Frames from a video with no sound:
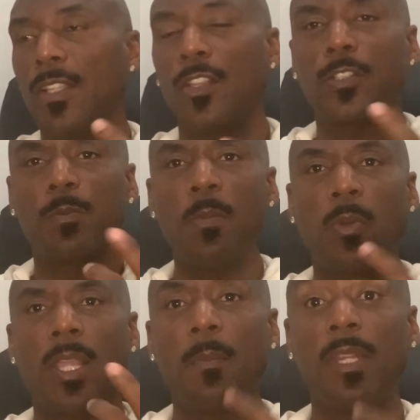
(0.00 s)
There's
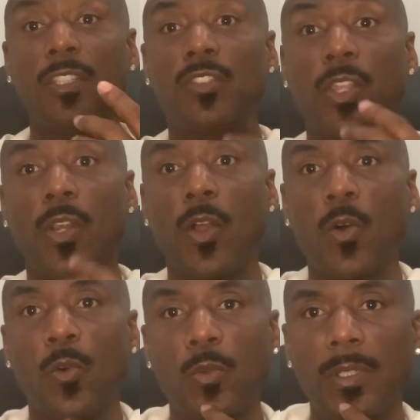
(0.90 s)
people coming into their
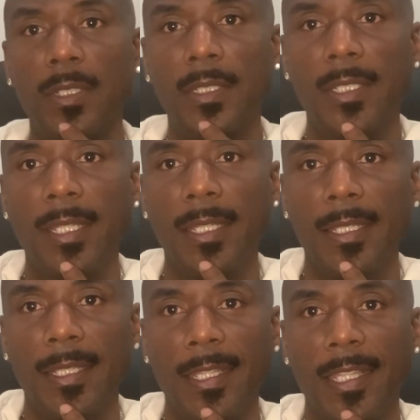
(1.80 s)
own
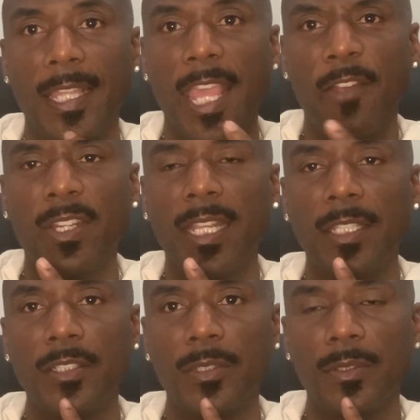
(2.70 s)
every day
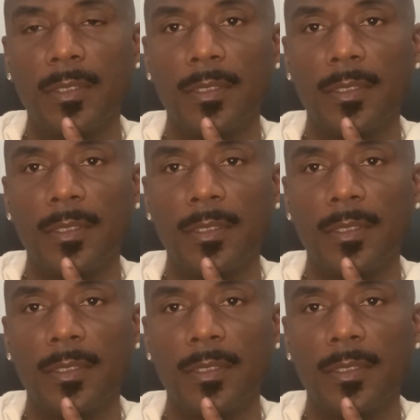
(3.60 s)
too.